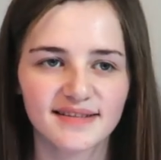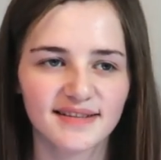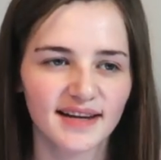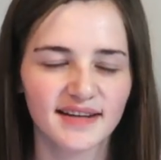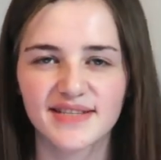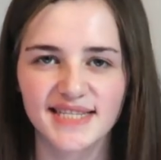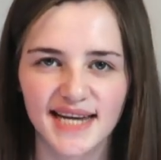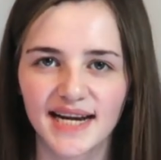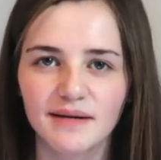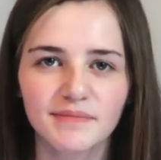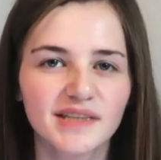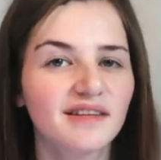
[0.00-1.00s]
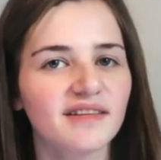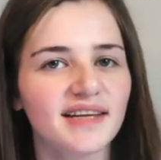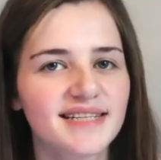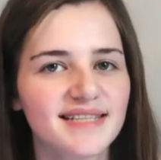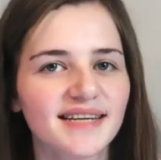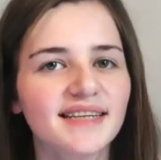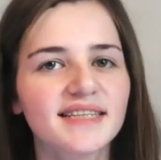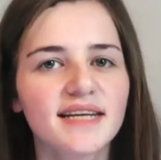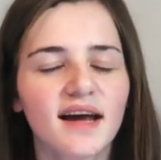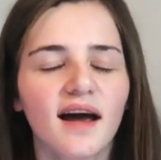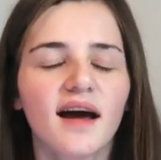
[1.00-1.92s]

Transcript: kind of statement that they did,